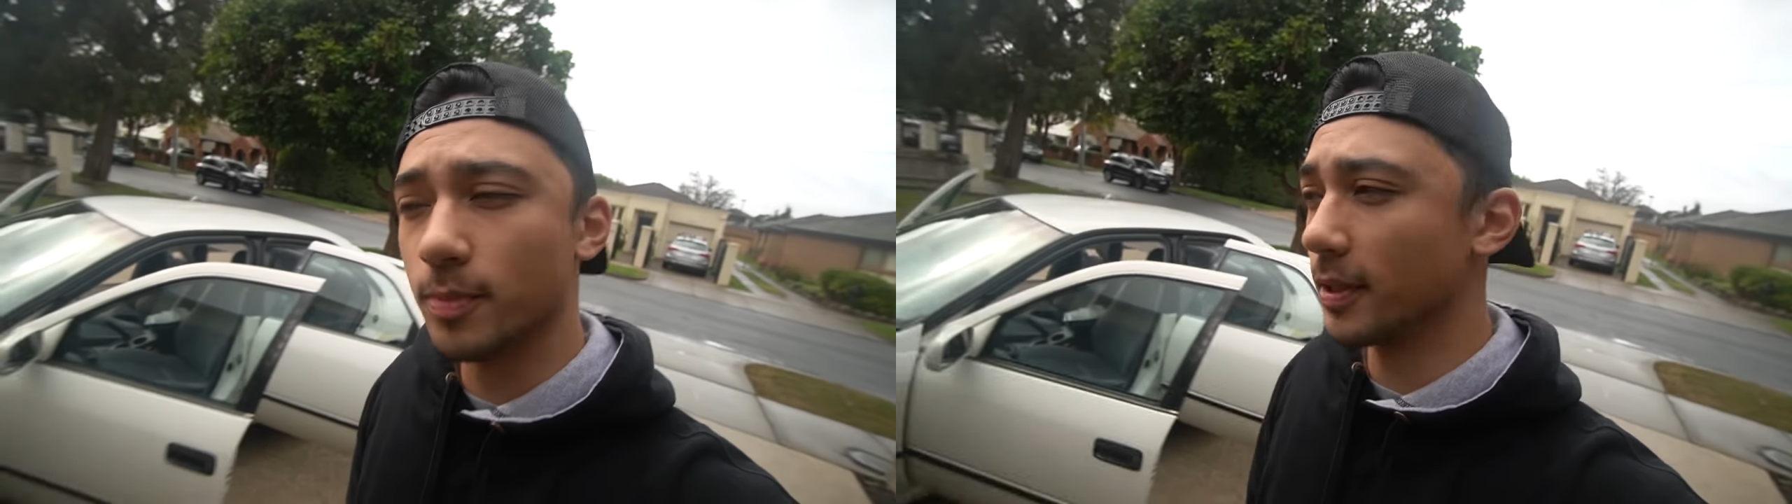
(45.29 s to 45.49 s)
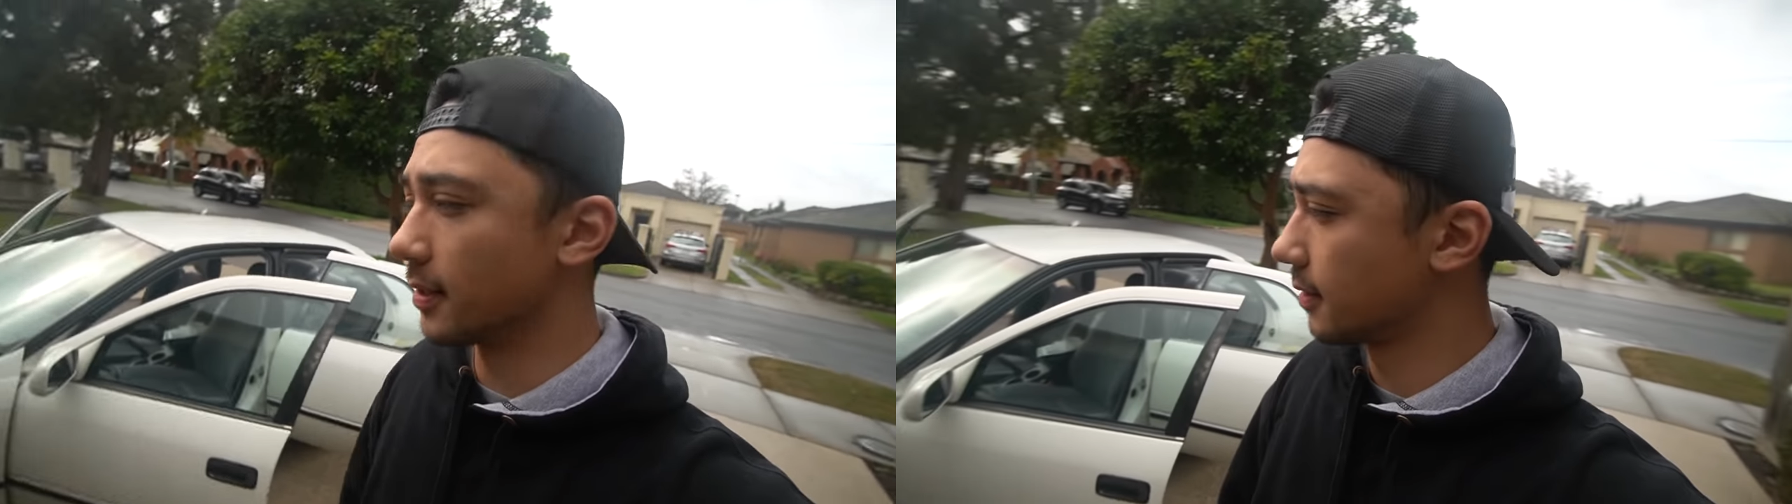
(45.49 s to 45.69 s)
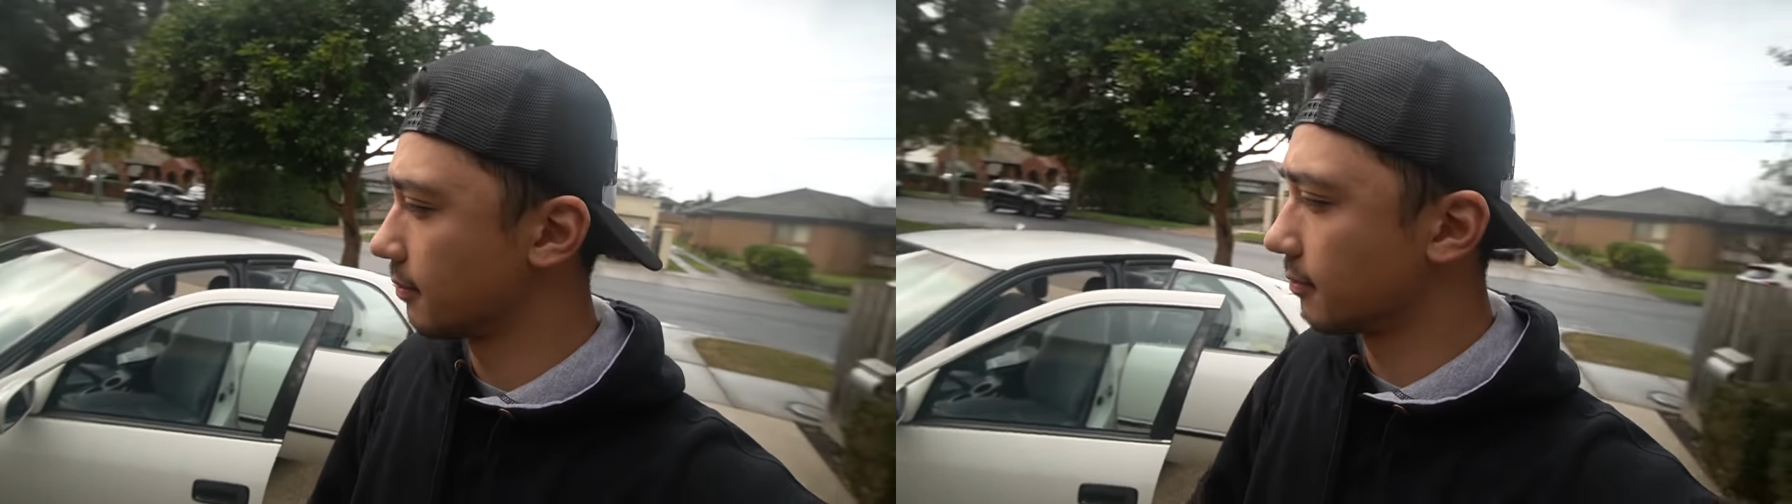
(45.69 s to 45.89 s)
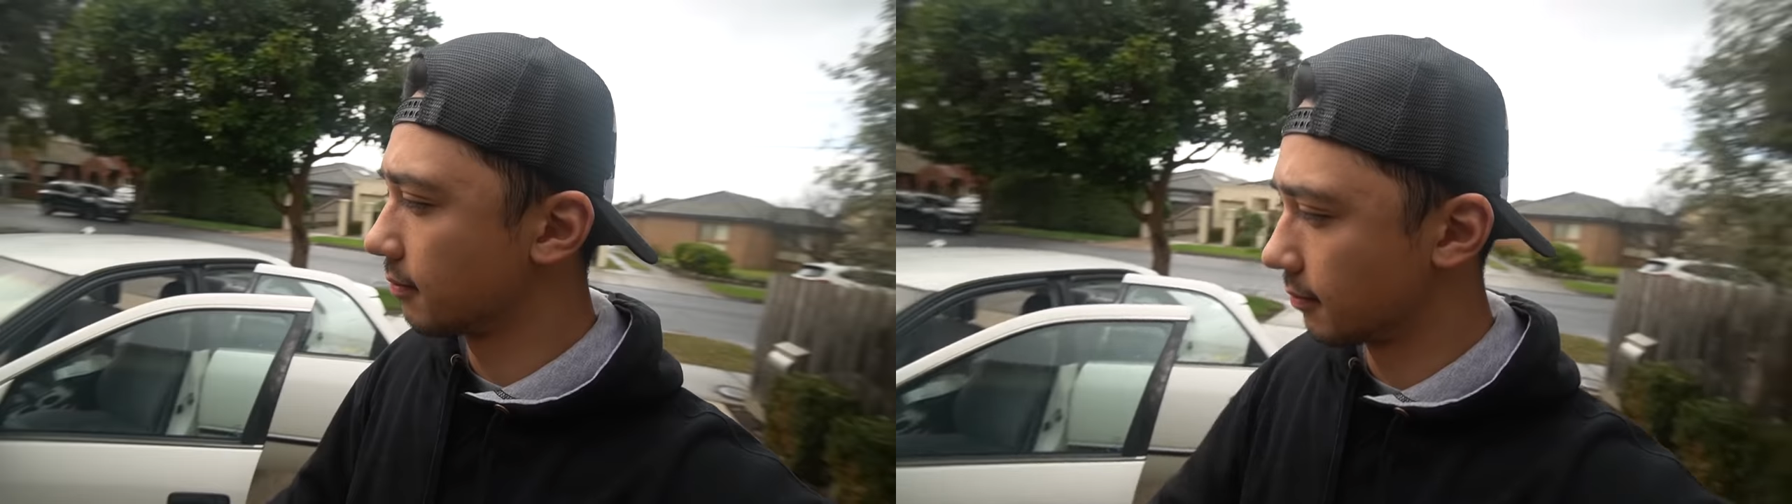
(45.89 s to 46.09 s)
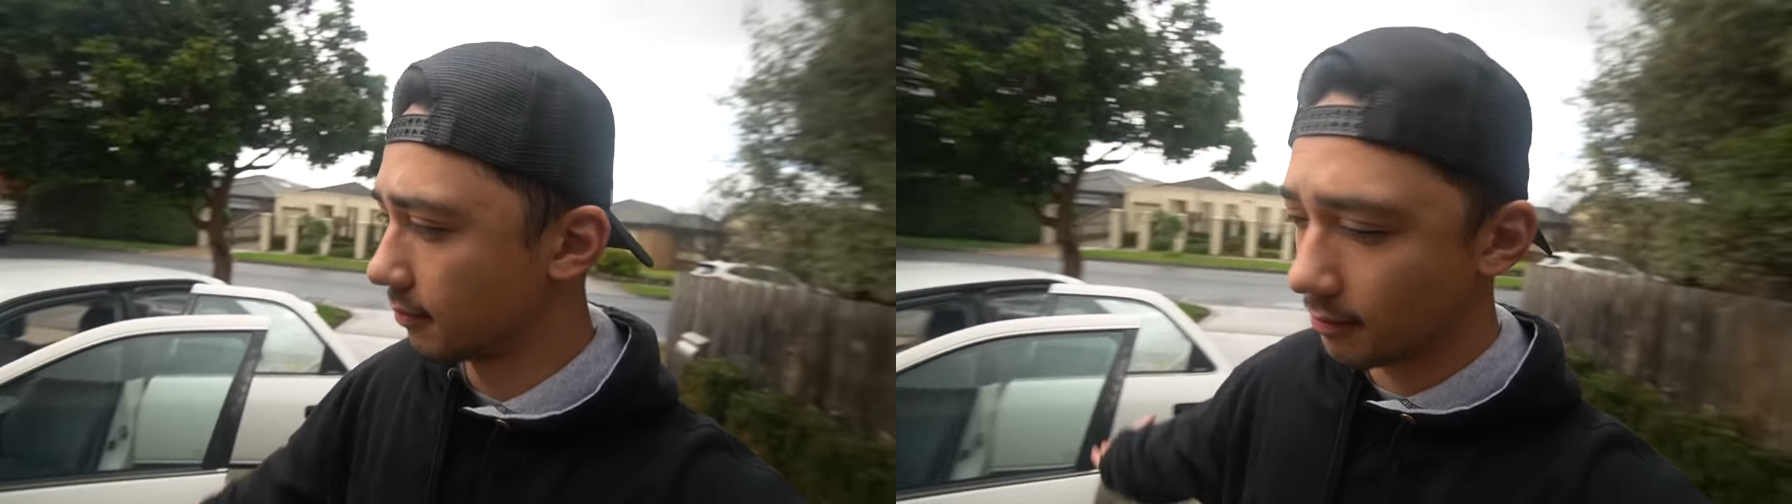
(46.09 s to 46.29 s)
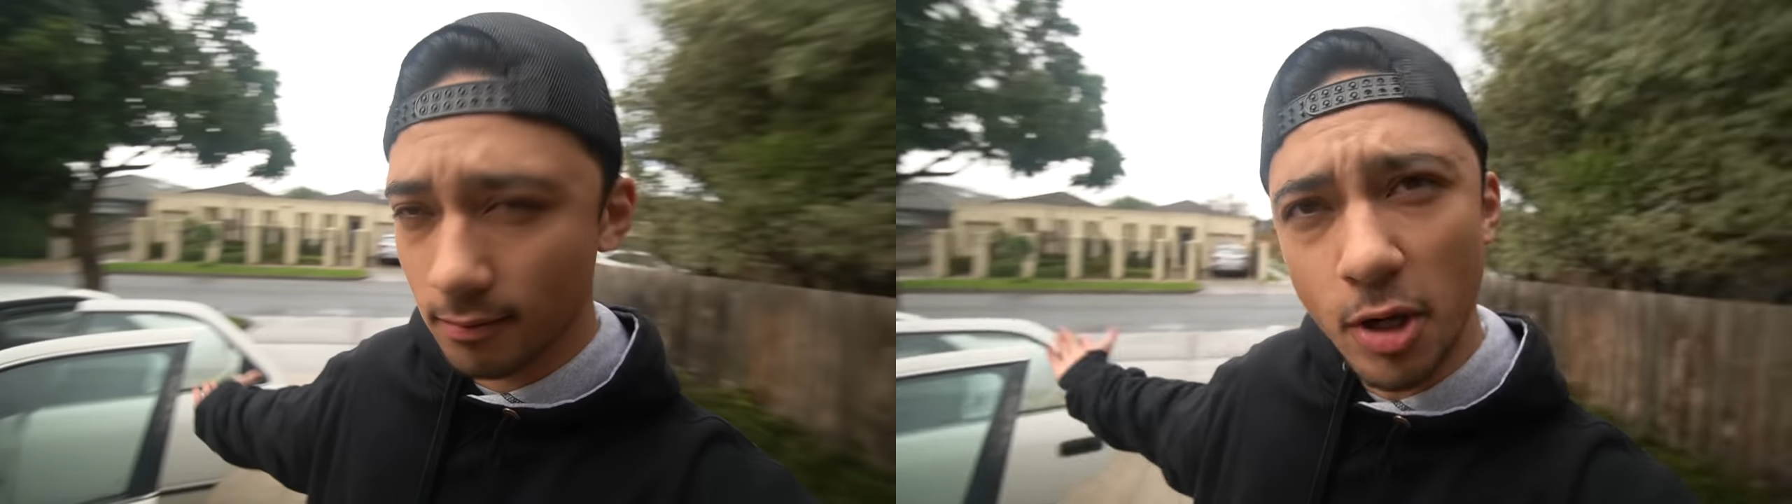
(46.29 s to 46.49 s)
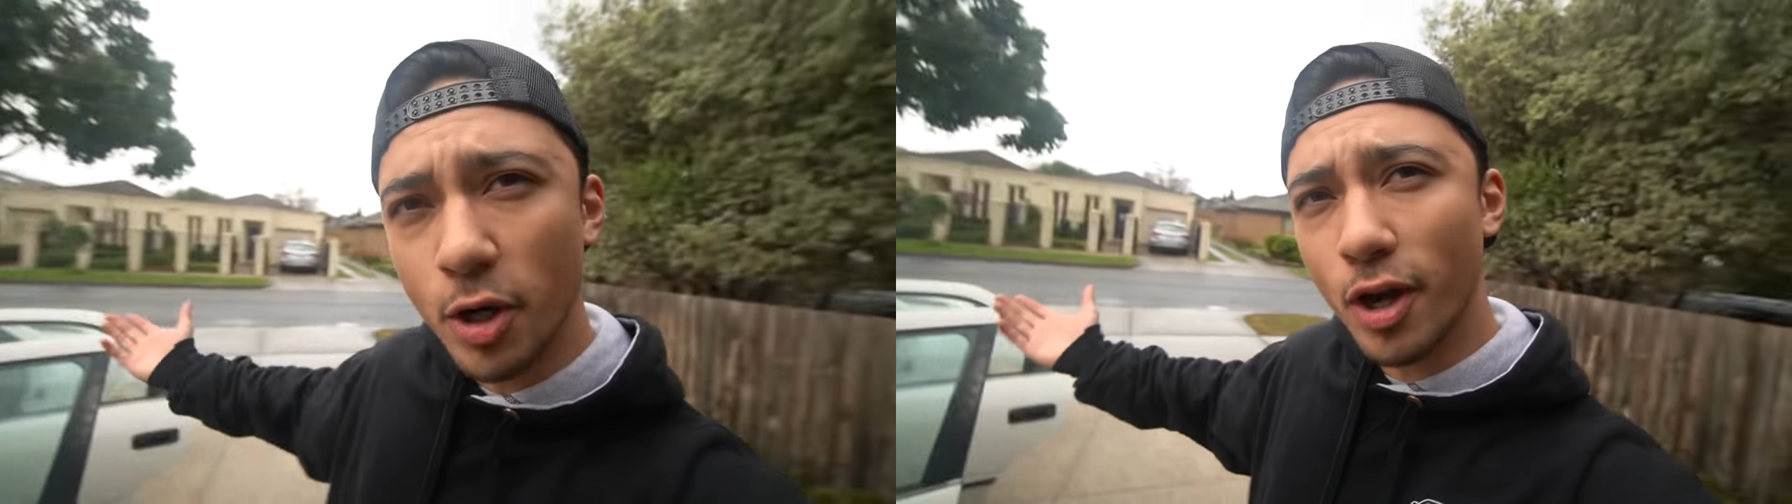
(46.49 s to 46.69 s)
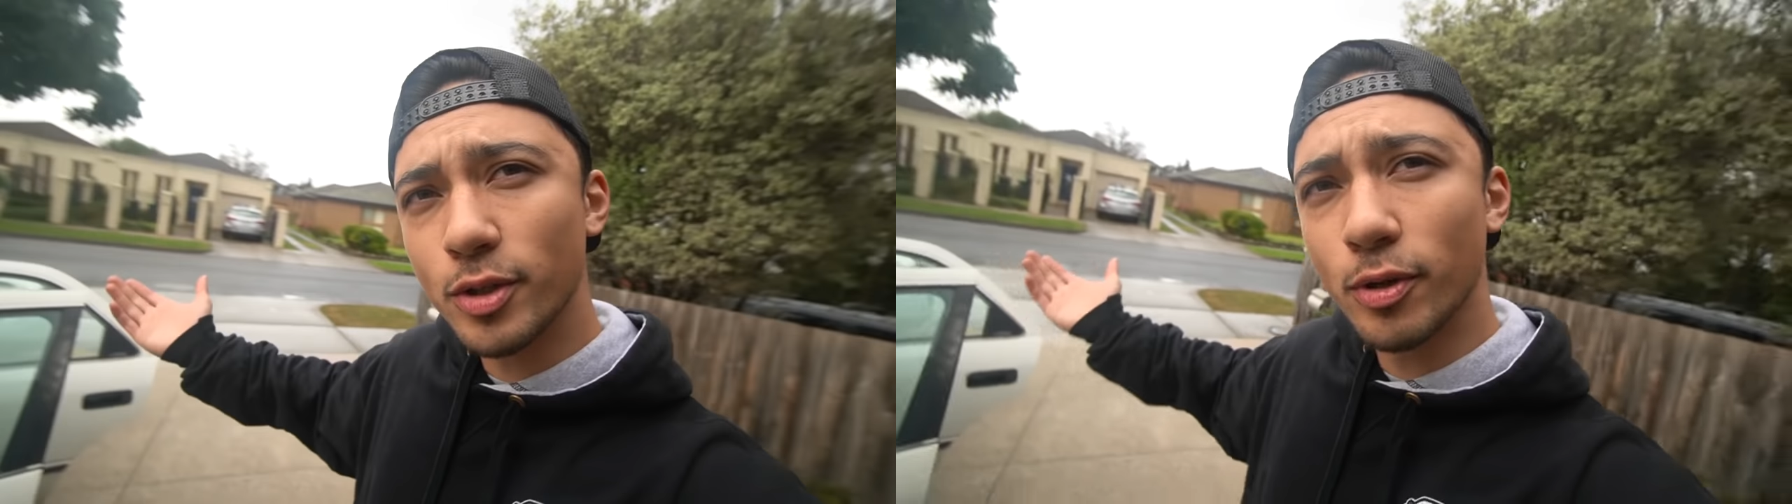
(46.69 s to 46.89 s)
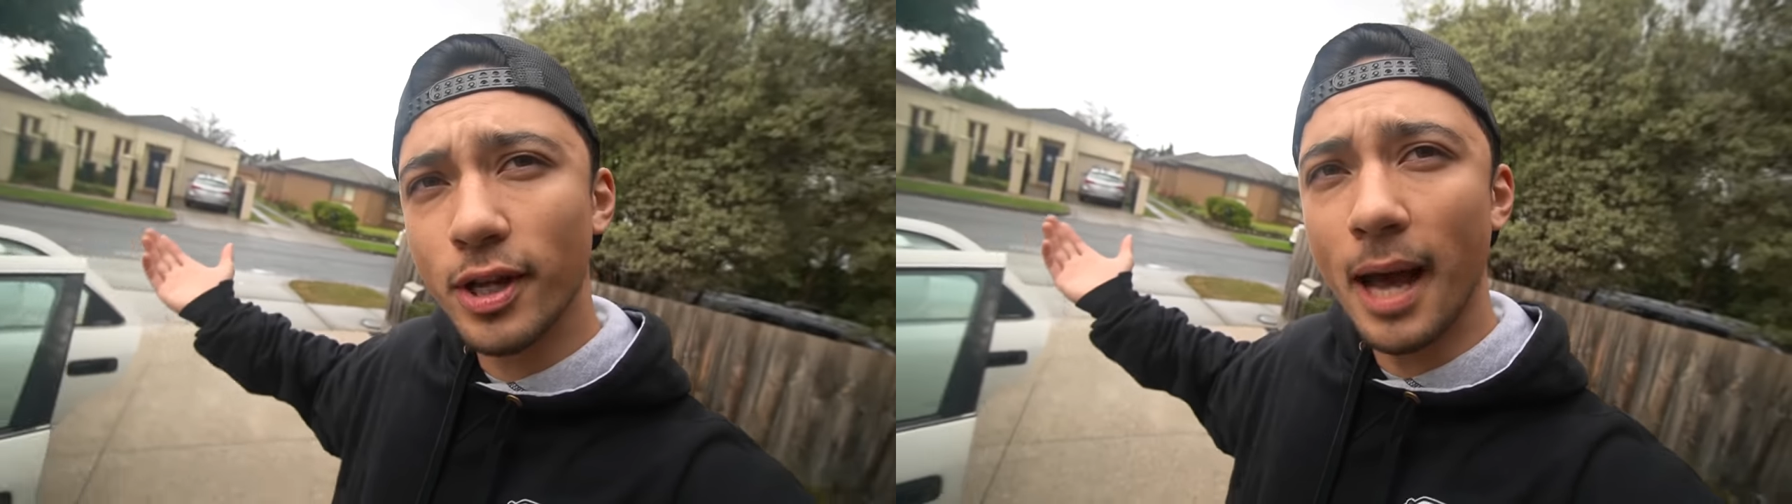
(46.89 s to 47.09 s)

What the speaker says: because who knows what could